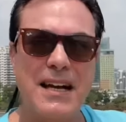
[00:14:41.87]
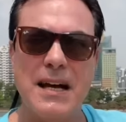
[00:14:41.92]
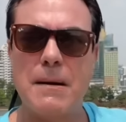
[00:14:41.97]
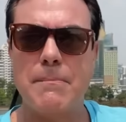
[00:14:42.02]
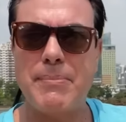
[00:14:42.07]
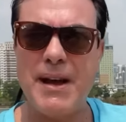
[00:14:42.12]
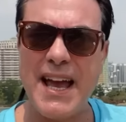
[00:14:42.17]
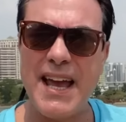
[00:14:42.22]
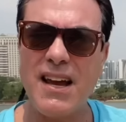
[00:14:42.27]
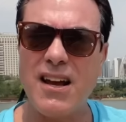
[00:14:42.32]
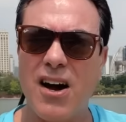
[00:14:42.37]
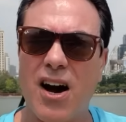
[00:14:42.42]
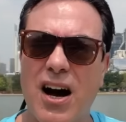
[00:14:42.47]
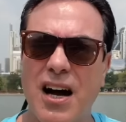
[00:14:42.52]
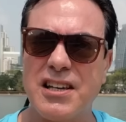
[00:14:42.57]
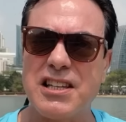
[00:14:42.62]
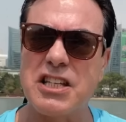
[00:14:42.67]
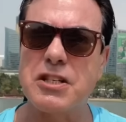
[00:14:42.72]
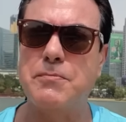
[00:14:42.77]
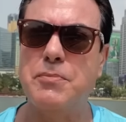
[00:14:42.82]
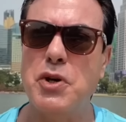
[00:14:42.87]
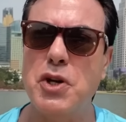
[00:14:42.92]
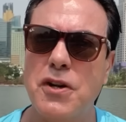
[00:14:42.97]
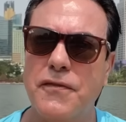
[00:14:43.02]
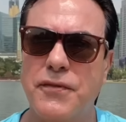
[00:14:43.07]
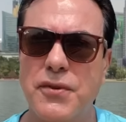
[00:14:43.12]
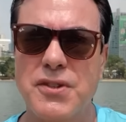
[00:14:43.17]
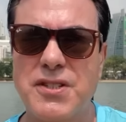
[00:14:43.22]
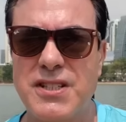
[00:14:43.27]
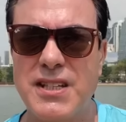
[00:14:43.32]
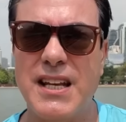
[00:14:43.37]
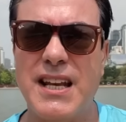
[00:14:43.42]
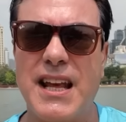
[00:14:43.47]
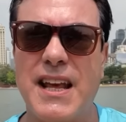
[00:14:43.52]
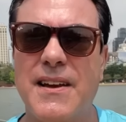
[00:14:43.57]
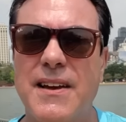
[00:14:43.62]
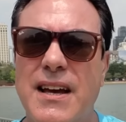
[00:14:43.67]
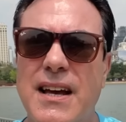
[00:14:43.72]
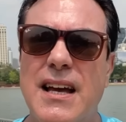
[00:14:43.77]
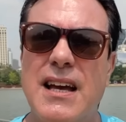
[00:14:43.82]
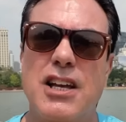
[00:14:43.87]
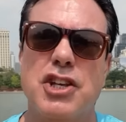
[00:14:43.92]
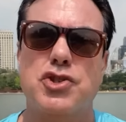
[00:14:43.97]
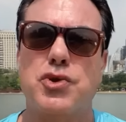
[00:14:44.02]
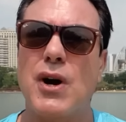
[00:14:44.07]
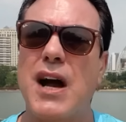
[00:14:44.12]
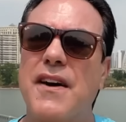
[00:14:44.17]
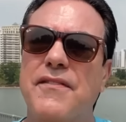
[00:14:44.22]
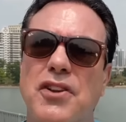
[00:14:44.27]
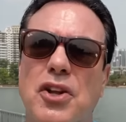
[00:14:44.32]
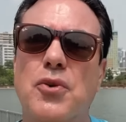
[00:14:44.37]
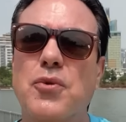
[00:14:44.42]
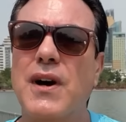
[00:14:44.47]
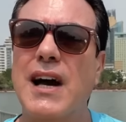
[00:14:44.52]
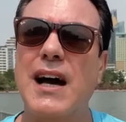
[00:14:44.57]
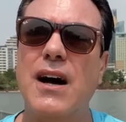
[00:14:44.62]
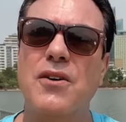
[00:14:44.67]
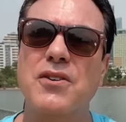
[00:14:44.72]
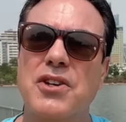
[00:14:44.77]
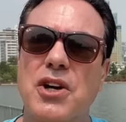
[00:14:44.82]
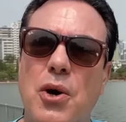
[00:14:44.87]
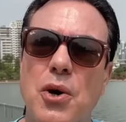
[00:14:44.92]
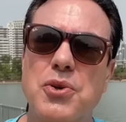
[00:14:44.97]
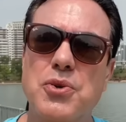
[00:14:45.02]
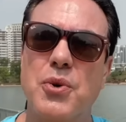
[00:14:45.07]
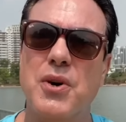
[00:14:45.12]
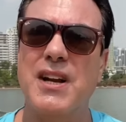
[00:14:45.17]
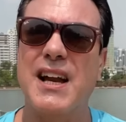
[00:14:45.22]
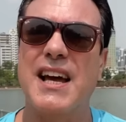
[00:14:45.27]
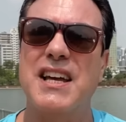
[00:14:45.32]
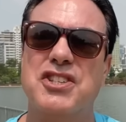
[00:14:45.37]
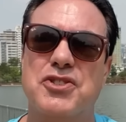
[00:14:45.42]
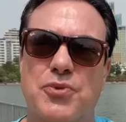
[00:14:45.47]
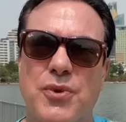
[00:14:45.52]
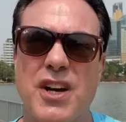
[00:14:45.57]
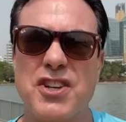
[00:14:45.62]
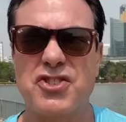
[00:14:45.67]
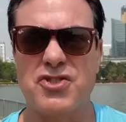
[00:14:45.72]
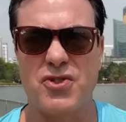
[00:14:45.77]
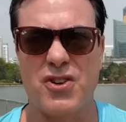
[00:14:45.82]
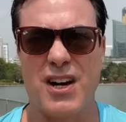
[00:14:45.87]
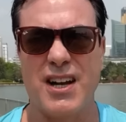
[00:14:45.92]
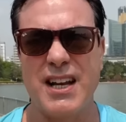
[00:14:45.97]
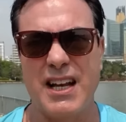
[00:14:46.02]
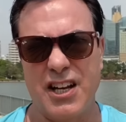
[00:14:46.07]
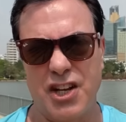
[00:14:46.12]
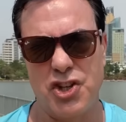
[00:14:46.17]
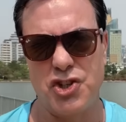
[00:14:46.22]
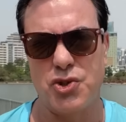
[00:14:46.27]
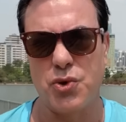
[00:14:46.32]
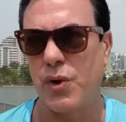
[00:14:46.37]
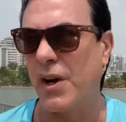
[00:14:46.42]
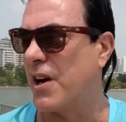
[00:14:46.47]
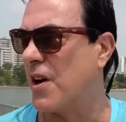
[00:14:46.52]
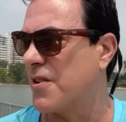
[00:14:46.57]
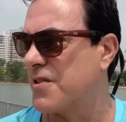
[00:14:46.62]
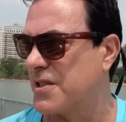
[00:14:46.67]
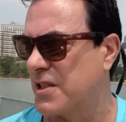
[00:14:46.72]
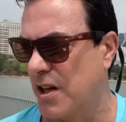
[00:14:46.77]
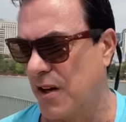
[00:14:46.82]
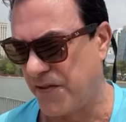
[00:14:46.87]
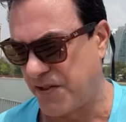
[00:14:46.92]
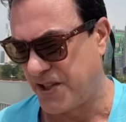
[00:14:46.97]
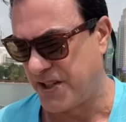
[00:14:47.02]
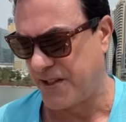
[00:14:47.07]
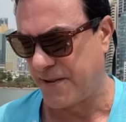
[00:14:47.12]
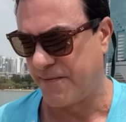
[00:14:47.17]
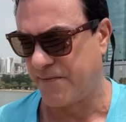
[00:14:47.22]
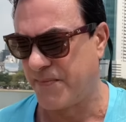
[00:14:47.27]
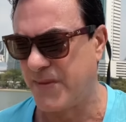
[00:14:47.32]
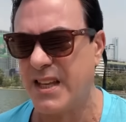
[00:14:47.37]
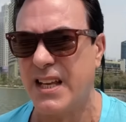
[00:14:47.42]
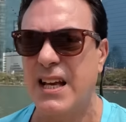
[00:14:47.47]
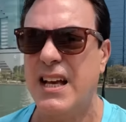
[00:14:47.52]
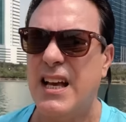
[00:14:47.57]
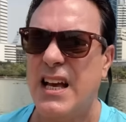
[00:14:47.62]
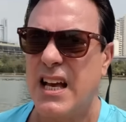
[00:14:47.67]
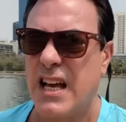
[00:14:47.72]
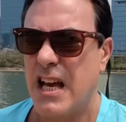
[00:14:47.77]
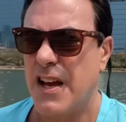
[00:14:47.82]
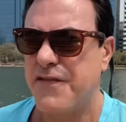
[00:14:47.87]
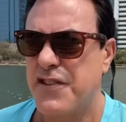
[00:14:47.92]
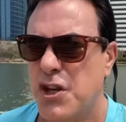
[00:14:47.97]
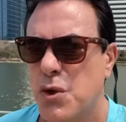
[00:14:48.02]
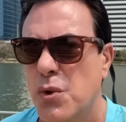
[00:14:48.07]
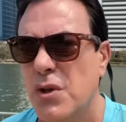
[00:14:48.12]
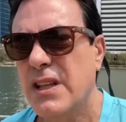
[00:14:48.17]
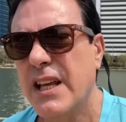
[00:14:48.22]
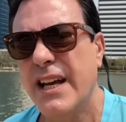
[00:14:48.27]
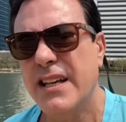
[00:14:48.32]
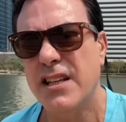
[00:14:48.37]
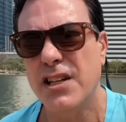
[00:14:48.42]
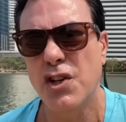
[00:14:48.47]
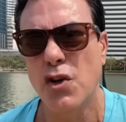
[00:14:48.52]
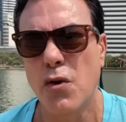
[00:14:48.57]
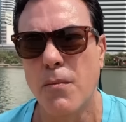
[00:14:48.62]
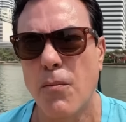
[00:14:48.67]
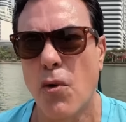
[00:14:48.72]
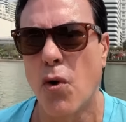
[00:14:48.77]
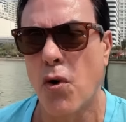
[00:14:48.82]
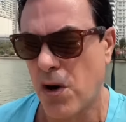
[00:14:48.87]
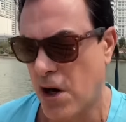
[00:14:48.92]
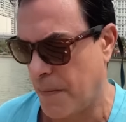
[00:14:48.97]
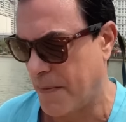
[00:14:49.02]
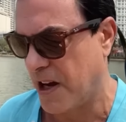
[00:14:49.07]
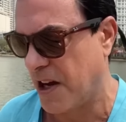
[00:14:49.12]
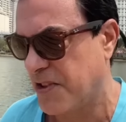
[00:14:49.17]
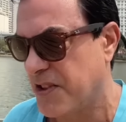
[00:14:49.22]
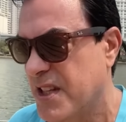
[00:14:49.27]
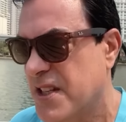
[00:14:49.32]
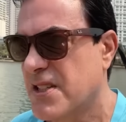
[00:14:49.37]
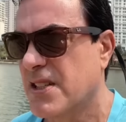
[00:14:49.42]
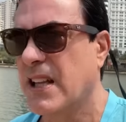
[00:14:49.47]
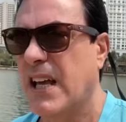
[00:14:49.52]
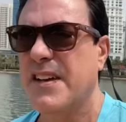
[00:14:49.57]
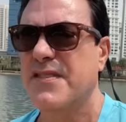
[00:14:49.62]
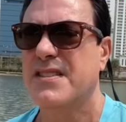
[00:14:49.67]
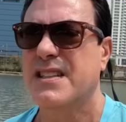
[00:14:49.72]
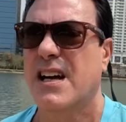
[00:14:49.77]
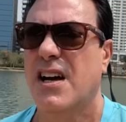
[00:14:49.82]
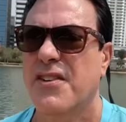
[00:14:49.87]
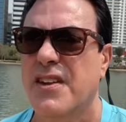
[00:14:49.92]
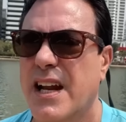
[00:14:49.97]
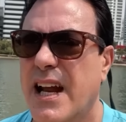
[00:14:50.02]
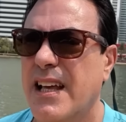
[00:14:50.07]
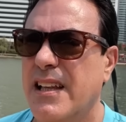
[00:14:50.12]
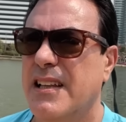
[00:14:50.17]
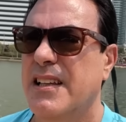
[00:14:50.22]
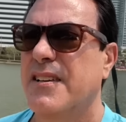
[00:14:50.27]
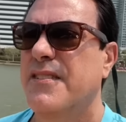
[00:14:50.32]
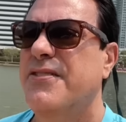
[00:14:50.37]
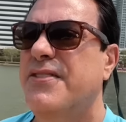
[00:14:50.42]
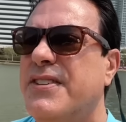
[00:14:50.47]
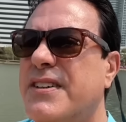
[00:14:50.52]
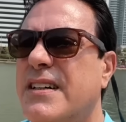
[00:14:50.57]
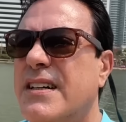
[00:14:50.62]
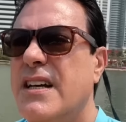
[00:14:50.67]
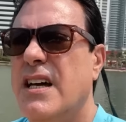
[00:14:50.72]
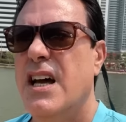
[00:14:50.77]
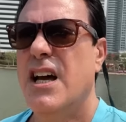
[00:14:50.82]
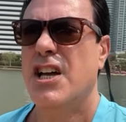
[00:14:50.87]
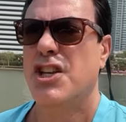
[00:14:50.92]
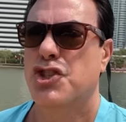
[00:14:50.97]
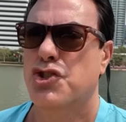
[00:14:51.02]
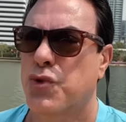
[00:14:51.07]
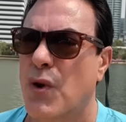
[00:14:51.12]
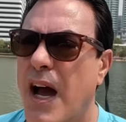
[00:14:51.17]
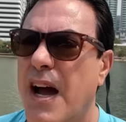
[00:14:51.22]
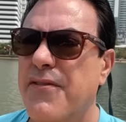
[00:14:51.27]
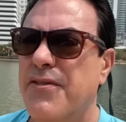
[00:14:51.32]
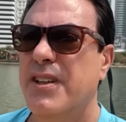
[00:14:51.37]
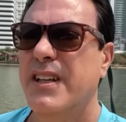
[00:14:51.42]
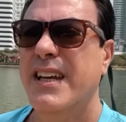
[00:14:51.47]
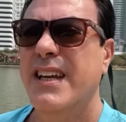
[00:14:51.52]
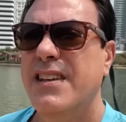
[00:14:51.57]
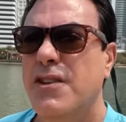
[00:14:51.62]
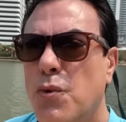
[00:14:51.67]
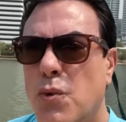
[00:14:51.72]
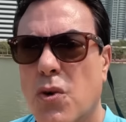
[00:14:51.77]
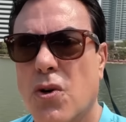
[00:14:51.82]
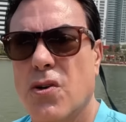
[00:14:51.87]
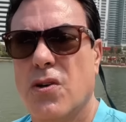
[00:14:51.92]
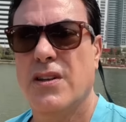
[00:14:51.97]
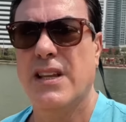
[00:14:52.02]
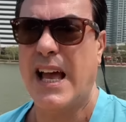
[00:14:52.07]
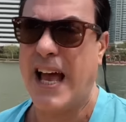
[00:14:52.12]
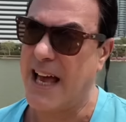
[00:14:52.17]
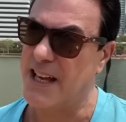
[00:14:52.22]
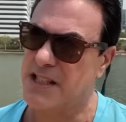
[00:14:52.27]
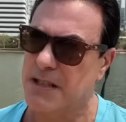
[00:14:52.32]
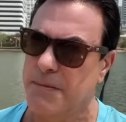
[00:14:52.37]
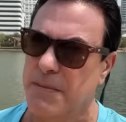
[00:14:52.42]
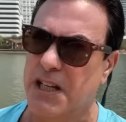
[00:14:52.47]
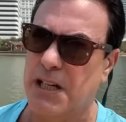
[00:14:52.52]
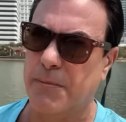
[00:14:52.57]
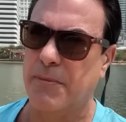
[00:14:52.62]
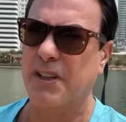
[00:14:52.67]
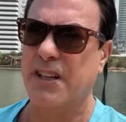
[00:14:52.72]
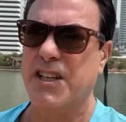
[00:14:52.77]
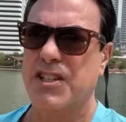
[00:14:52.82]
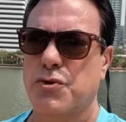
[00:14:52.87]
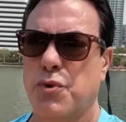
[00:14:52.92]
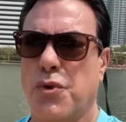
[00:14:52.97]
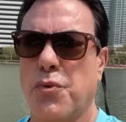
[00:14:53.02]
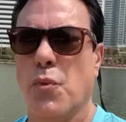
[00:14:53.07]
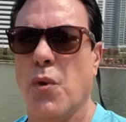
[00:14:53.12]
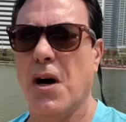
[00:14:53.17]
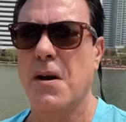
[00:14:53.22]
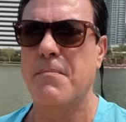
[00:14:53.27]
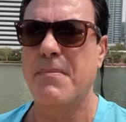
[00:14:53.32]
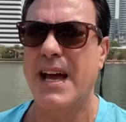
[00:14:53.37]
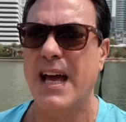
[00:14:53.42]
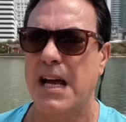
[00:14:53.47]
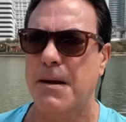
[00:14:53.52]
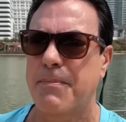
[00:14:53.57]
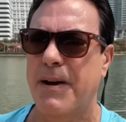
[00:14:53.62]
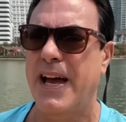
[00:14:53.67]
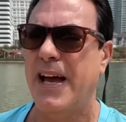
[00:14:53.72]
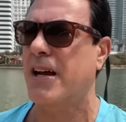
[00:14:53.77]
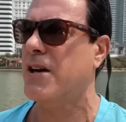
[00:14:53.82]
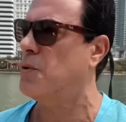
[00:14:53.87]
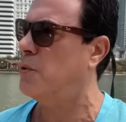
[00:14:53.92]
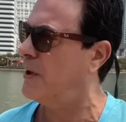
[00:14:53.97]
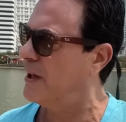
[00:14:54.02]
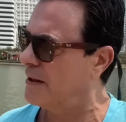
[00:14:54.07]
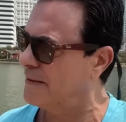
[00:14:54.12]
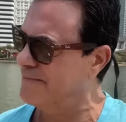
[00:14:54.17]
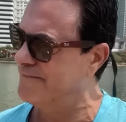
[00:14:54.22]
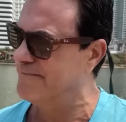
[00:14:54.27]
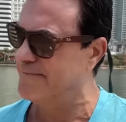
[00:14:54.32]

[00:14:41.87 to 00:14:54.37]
Bangkok, this beautiful city, travel around, go to a nice restaurant, and enjoy ourselves. If you would like to know more about this lifestyle that I live, traveling the world as a minimalist with one backpack, well,